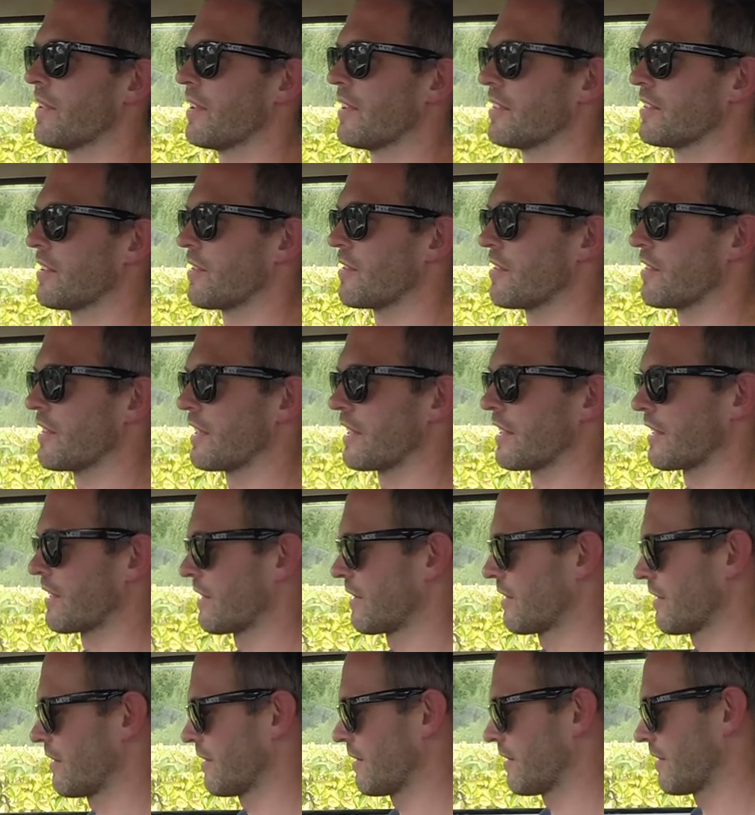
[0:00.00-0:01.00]
don't think
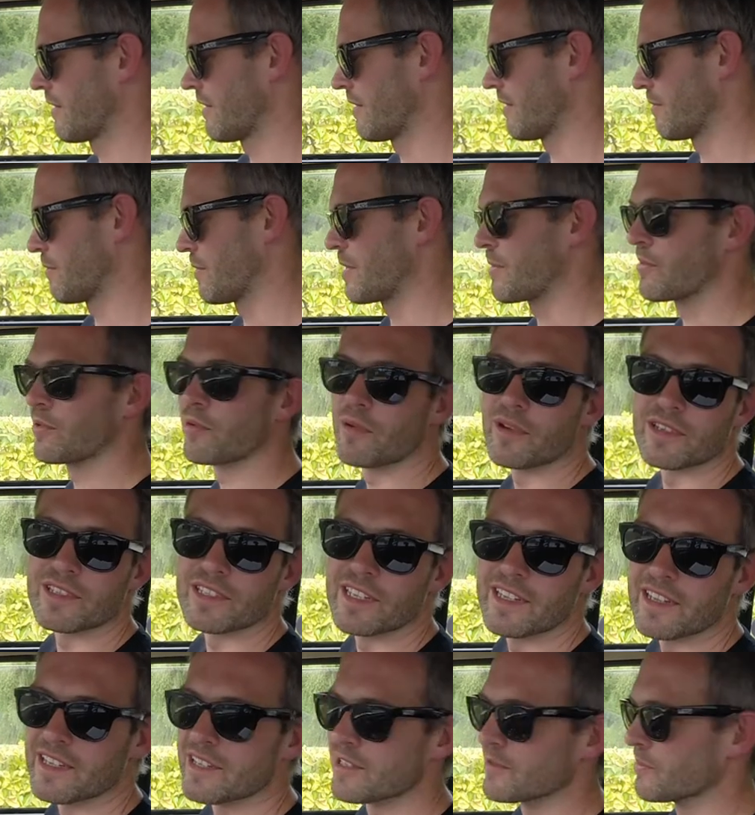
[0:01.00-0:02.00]
people always
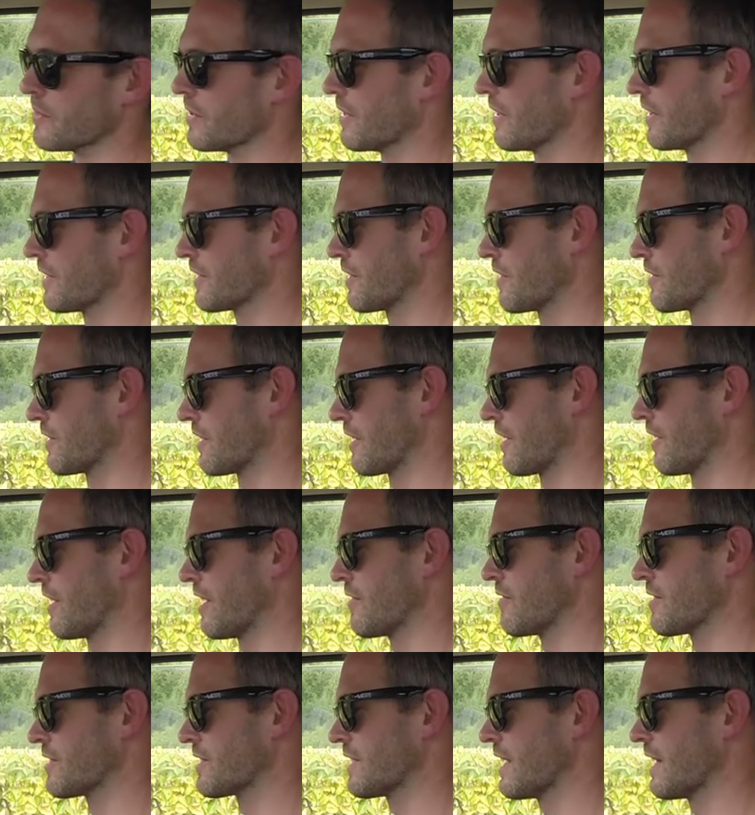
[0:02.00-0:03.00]
say this, but I don't think I'll
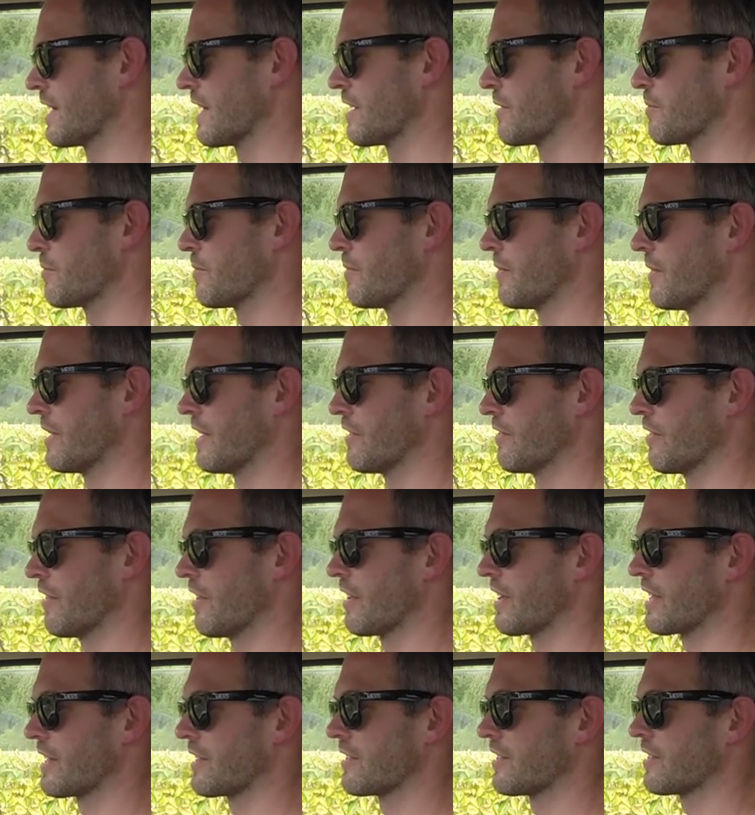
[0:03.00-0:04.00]
ever sell it if
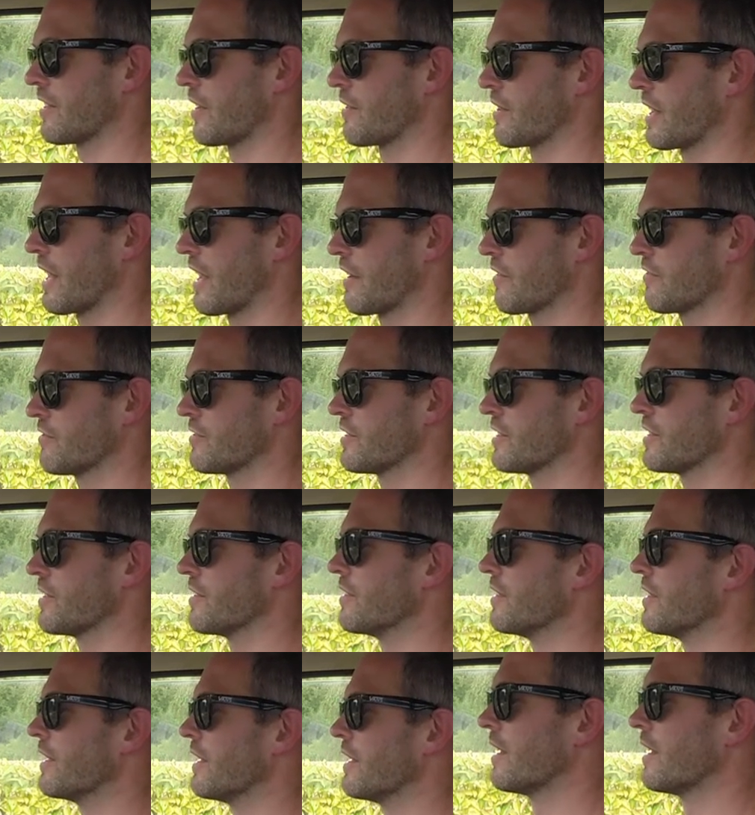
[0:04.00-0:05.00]
I don't have to
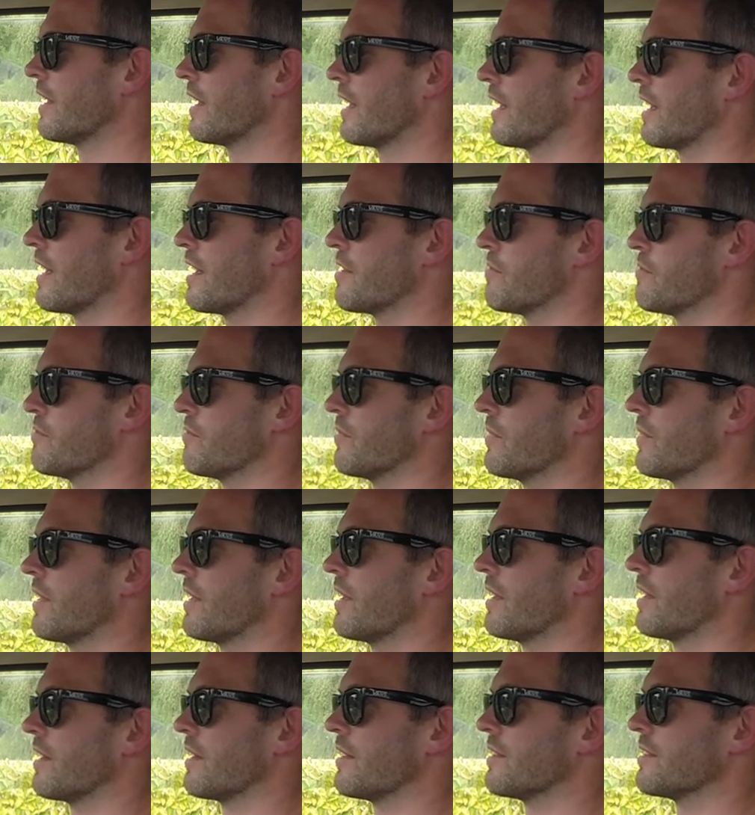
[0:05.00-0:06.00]
um,
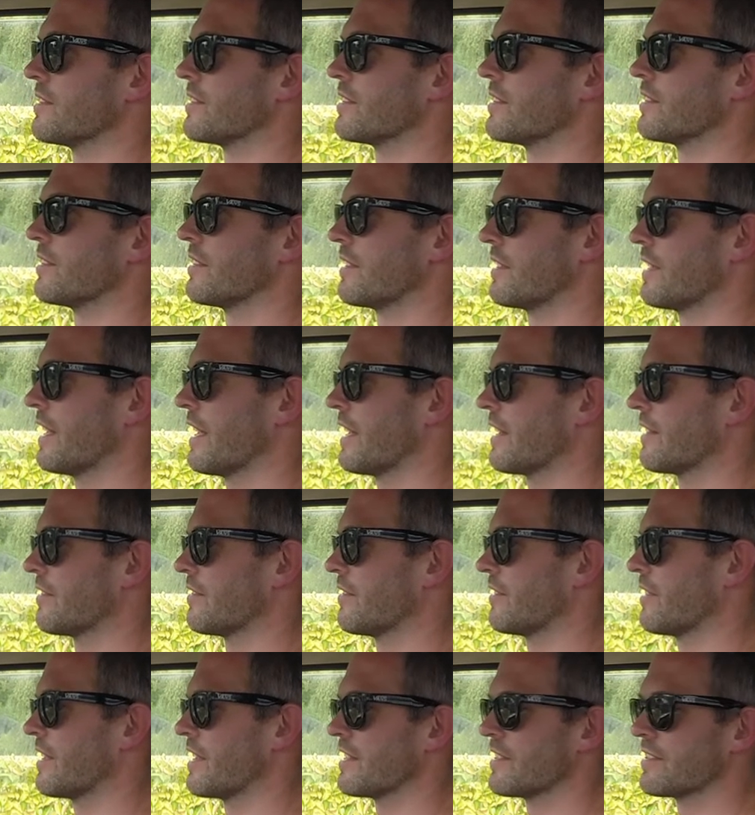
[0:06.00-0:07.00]
and yeah,
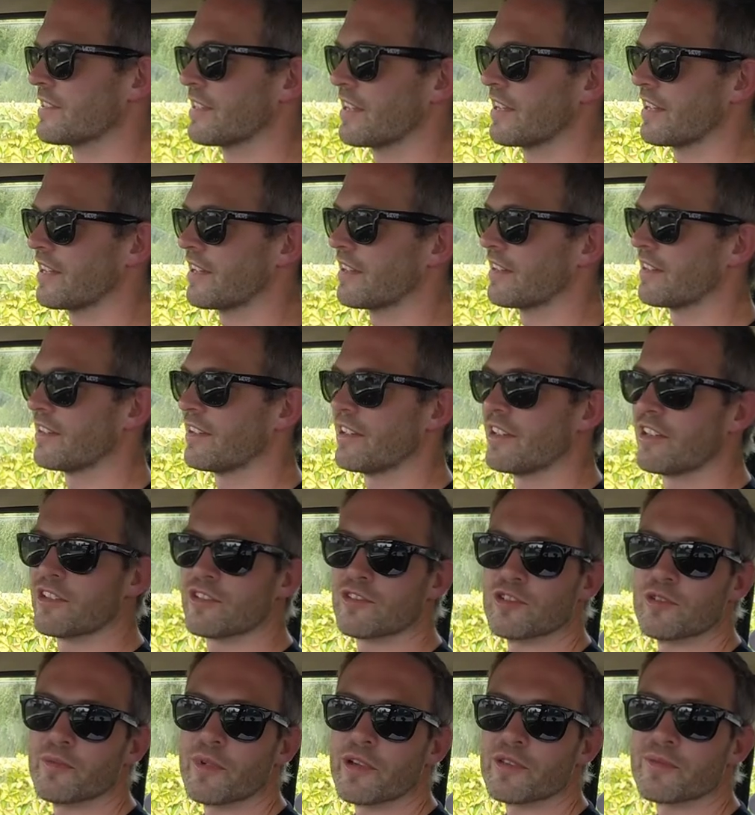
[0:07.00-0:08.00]
it's uh,
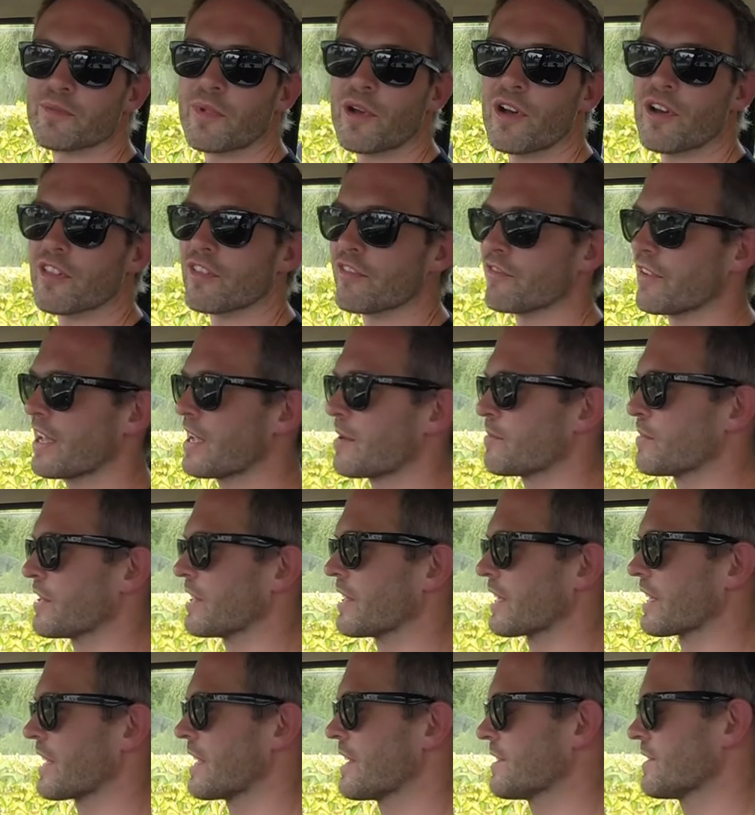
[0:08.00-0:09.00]
it's almost part of the family,
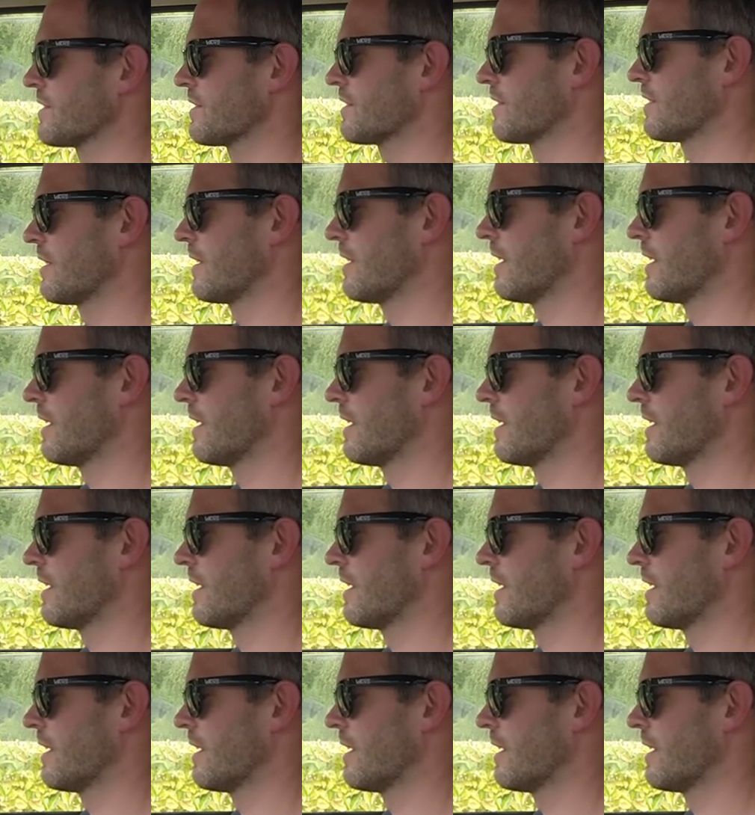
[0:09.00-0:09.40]
I guess.